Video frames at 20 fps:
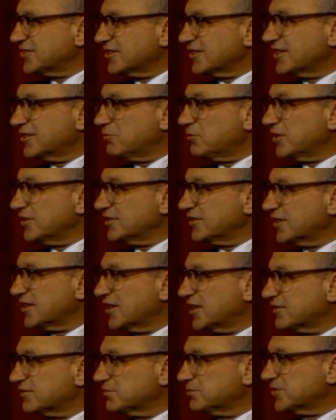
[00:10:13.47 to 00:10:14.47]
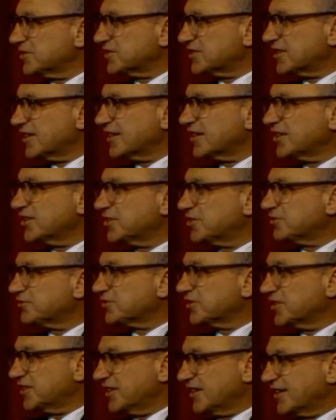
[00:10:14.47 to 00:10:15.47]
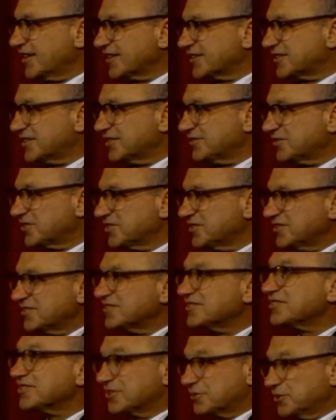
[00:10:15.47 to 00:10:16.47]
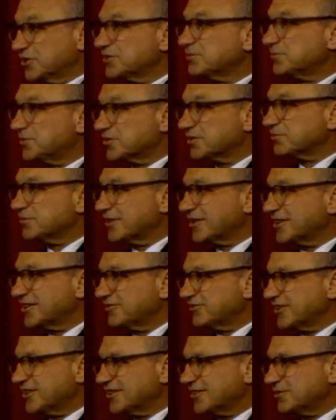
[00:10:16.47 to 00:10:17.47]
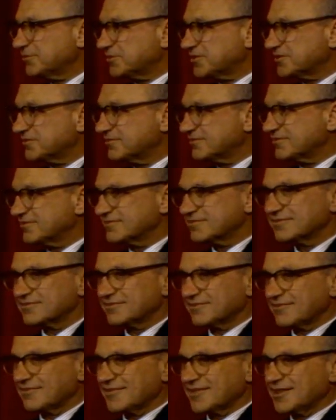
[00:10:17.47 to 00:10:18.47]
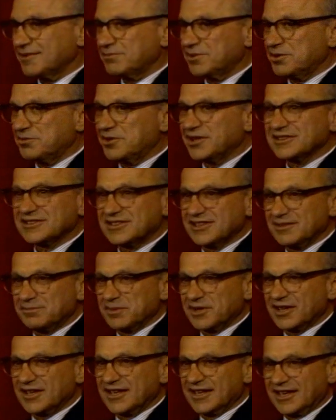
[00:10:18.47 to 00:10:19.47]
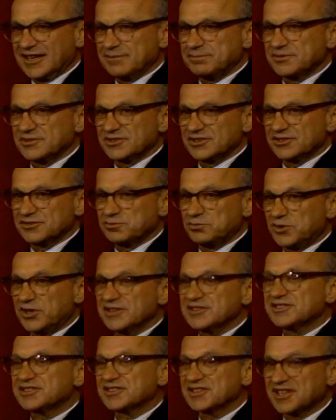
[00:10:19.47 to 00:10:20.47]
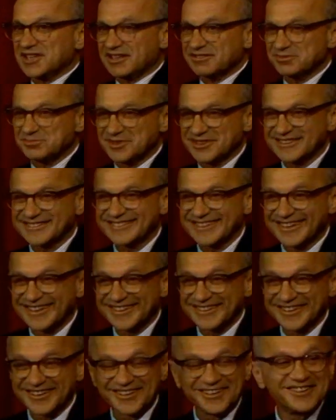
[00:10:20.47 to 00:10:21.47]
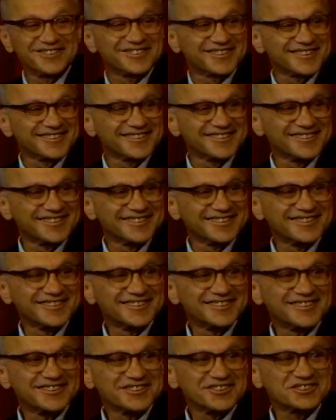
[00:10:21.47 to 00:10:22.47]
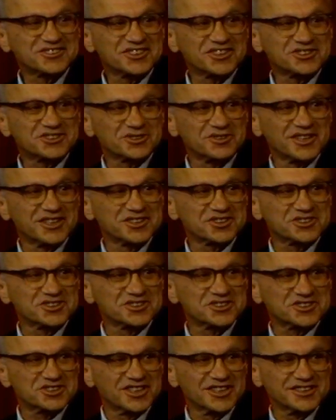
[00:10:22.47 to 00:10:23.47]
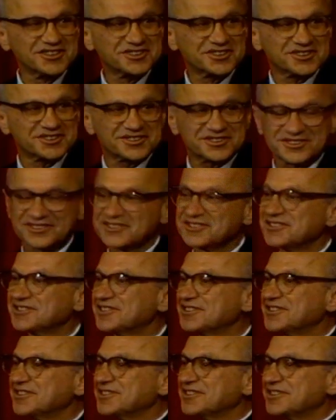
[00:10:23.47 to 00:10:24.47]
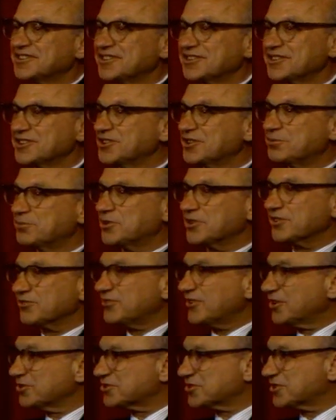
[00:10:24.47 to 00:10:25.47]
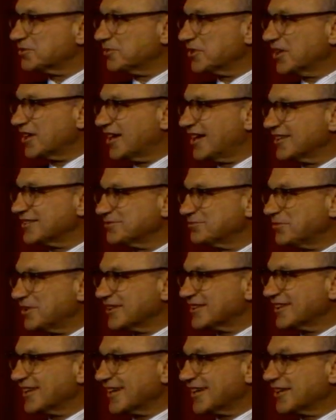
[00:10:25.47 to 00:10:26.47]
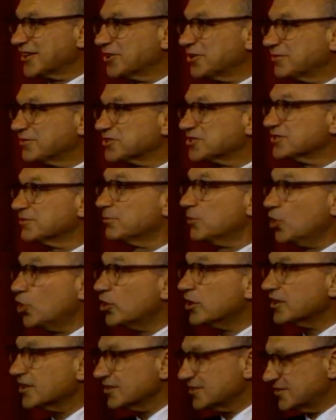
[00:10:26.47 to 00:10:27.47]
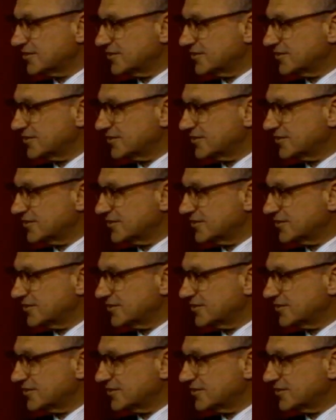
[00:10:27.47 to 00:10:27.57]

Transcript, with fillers: the, when the government is taking over any activity, there is more money available. But what typically happens is once the government has taken it over, the situation changes. There are no more votes to be gotten by taking it over some more.